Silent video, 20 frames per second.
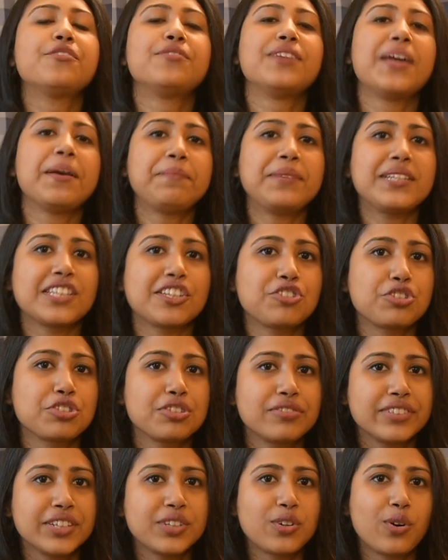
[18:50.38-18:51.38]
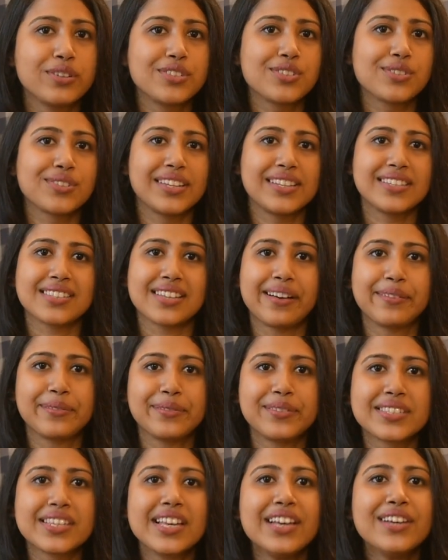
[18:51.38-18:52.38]
repetition of the consonant
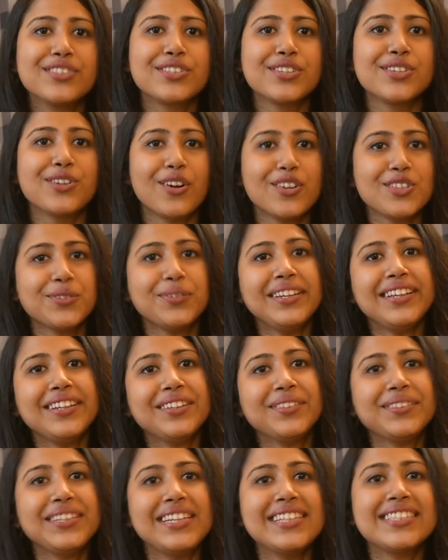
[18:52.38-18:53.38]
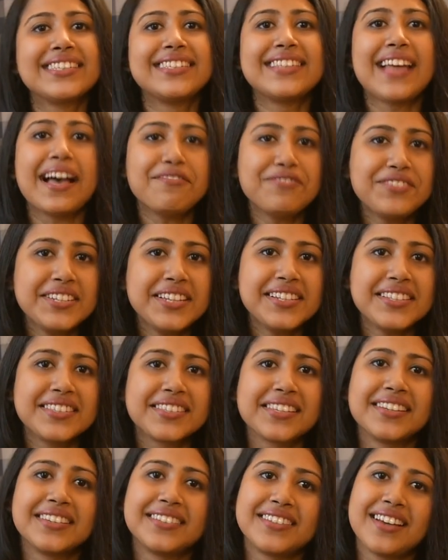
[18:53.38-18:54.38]
sounds. So not only do these
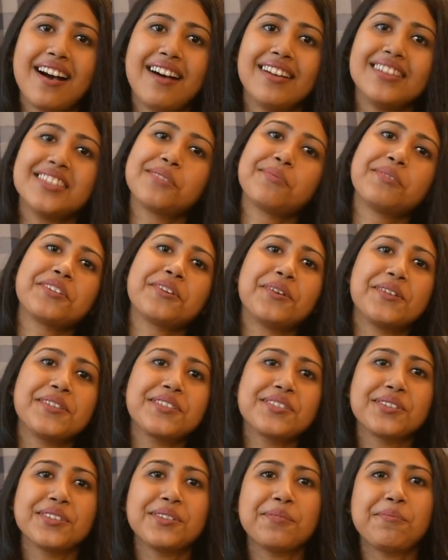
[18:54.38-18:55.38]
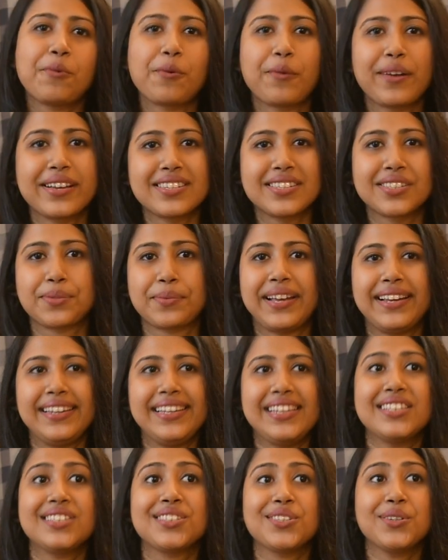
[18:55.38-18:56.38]
daffodils dance, but also the poet as well.
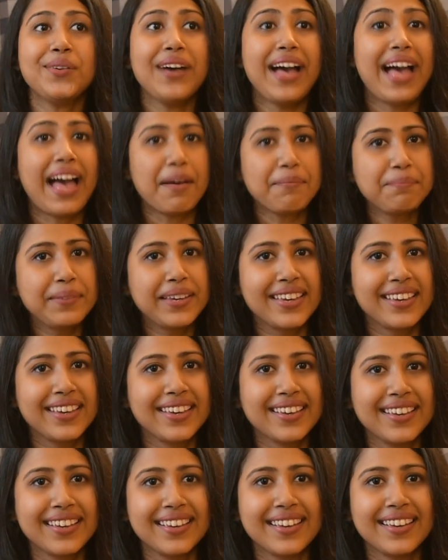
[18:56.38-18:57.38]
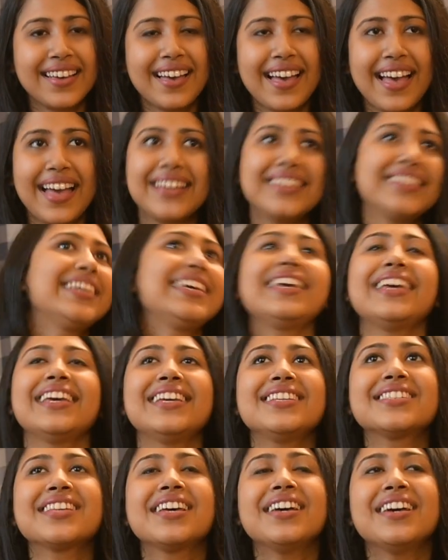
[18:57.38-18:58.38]
He's so happy and he
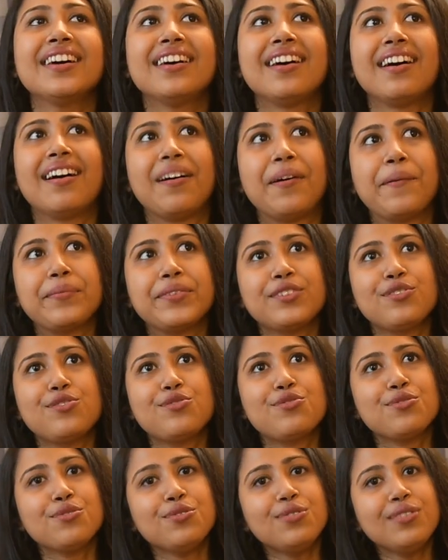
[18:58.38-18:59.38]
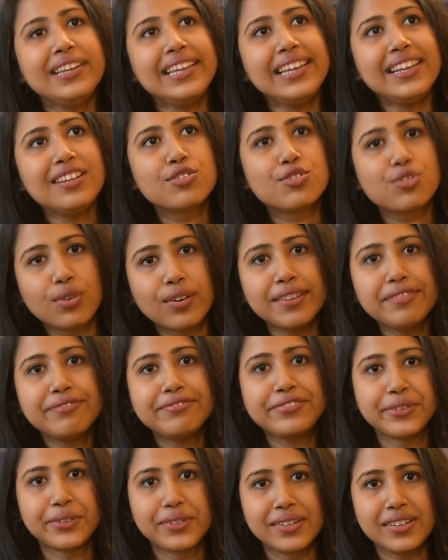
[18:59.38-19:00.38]
is truly
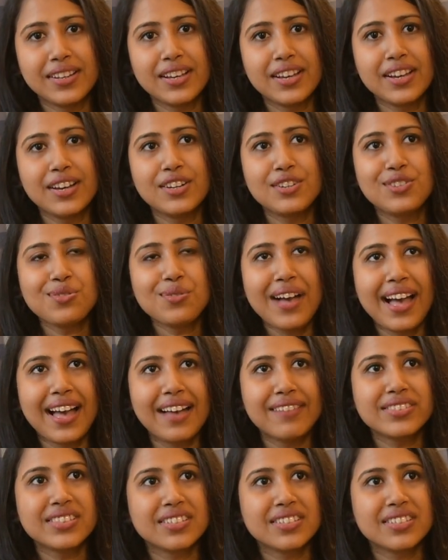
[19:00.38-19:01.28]
joyful to have